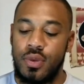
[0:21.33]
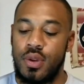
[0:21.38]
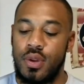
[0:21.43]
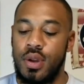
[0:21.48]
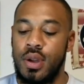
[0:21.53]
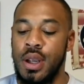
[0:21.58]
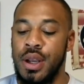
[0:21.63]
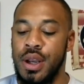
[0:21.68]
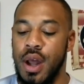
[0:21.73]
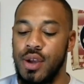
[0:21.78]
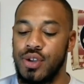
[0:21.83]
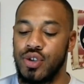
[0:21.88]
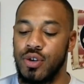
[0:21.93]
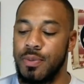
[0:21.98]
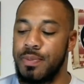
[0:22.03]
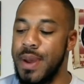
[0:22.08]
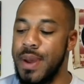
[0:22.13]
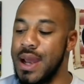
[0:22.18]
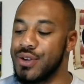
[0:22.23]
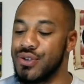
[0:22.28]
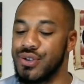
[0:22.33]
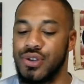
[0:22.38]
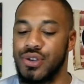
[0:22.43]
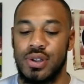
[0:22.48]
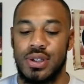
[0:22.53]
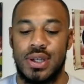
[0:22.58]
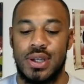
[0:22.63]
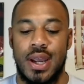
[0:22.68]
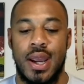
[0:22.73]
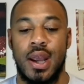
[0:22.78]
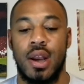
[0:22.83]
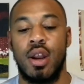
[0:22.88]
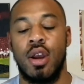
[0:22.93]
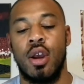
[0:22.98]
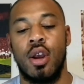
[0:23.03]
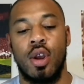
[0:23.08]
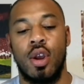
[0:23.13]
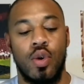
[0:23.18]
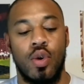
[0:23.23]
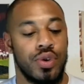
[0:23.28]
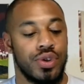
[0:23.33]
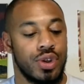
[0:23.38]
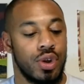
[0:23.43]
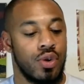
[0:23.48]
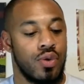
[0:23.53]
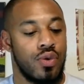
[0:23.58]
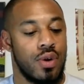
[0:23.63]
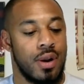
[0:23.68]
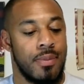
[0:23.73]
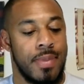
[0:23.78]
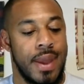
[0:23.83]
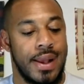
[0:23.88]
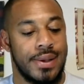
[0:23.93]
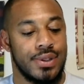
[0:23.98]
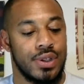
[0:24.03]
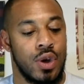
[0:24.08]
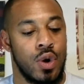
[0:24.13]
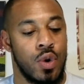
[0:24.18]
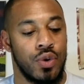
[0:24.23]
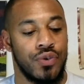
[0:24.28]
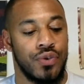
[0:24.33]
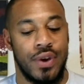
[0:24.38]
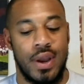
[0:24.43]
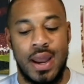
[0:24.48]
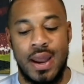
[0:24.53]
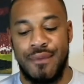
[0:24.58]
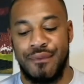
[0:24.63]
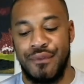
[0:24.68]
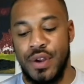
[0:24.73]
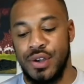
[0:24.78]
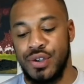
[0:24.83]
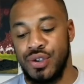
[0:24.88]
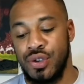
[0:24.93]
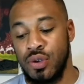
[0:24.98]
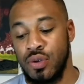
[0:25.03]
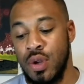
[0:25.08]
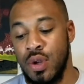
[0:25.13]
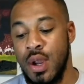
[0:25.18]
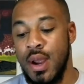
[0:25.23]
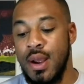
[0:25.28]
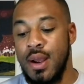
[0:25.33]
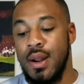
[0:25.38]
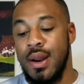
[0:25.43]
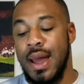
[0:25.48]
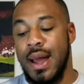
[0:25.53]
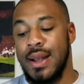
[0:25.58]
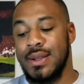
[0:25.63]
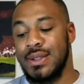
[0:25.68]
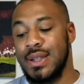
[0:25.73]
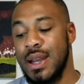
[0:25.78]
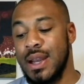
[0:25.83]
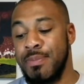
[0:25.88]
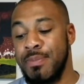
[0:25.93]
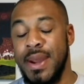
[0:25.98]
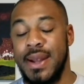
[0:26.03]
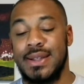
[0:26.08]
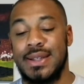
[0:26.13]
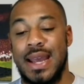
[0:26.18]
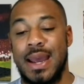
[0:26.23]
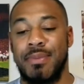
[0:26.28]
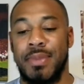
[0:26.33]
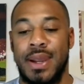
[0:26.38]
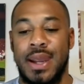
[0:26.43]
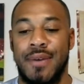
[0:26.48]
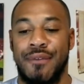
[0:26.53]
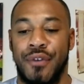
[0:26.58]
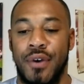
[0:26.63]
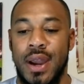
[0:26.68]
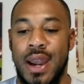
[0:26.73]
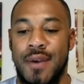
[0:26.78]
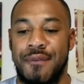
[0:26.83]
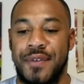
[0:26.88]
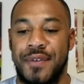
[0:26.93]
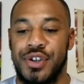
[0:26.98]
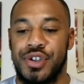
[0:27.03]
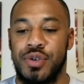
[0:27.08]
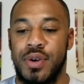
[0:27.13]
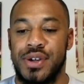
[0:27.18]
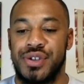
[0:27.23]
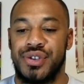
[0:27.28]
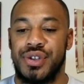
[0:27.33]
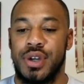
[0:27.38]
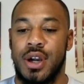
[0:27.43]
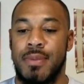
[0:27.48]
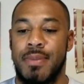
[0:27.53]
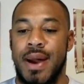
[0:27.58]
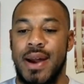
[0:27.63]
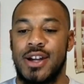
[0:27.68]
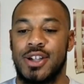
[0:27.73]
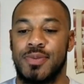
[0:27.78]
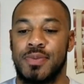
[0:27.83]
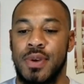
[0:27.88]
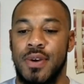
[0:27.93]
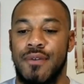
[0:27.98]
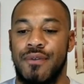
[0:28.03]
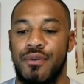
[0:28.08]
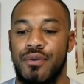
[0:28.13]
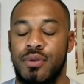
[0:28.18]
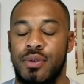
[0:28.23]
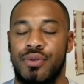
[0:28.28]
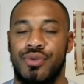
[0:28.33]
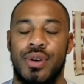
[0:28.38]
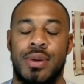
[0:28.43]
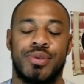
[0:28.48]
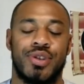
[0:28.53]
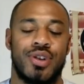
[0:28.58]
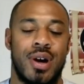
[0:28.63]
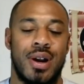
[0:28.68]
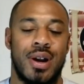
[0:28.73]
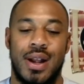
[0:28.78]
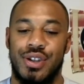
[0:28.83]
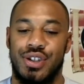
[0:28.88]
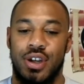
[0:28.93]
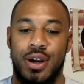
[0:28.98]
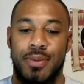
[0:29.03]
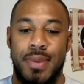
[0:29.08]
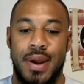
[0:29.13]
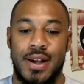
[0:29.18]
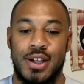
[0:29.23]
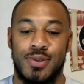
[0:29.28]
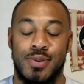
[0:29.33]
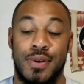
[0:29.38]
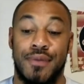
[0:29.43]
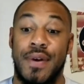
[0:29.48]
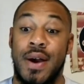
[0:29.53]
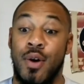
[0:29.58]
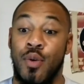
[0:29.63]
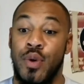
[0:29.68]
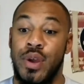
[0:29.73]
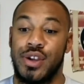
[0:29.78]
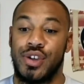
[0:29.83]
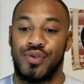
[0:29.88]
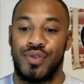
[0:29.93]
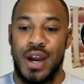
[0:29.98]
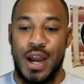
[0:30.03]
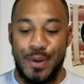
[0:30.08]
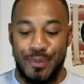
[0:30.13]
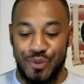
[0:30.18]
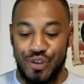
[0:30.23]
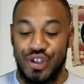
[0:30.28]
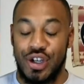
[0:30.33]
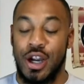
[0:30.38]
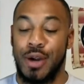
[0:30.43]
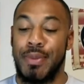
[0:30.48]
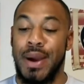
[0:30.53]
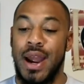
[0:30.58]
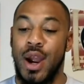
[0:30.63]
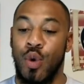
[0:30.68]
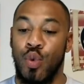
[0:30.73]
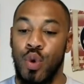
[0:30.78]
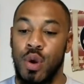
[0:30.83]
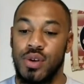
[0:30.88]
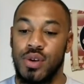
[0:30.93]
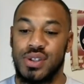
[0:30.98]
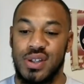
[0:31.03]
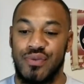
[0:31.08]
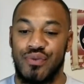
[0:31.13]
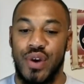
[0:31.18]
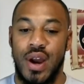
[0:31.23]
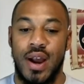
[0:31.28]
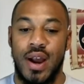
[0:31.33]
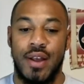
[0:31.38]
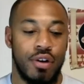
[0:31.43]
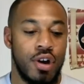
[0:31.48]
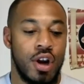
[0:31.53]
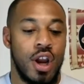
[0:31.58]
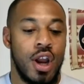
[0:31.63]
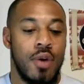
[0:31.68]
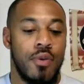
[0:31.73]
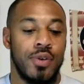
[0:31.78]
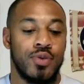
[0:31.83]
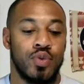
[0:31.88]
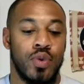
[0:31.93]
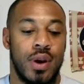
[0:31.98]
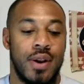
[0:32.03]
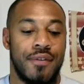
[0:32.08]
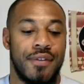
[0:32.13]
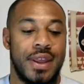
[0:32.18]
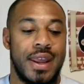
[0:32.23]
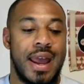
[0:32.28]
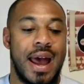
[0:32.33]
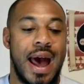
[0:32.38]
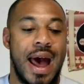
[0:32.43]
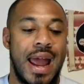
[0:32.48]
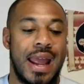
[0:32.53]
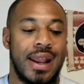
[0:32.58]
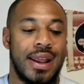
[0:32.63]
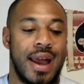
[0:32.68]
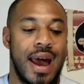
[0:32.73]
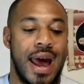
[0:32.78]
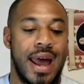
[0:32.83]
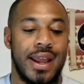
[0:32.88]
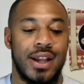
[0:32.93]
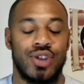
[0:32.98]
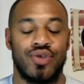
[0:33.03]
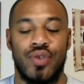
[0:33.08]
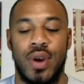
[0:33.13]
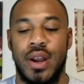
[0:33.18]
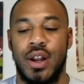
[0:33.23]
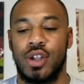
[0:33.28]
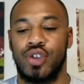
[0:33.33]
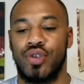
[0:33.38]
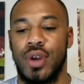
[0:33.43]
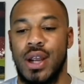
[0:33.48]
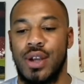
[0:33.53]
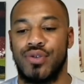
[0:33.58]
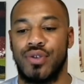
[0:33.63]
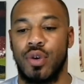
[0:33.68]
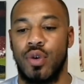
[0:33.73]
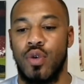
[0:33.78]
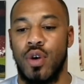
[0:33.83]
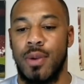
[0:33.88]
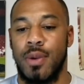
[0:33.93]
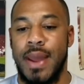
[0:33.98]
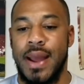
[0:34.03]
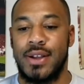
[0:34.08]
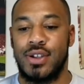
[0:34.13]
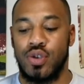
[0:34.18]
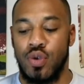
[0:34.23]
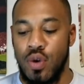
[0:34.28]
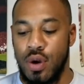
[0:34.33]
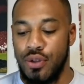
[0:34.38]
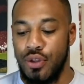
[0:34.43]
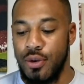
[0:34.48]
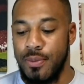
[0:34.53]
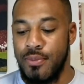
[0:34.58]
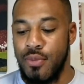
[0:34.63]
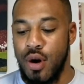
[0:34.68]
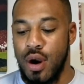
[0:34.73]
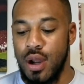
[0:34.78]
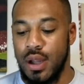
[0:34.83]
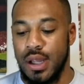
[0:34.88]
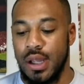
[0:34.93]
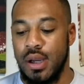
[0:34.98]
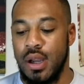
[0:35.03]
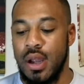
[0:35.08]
and also Patrick Surtain, who was the cornerbacks coach for FSU. Like I said, the big time get for FSU is Jeremiah Smith. I'm sorry, not Jeremiah Smith. I wish, right? Jeremiah Wilson, rather, was one of the highest rated transfer cornerbacks on the market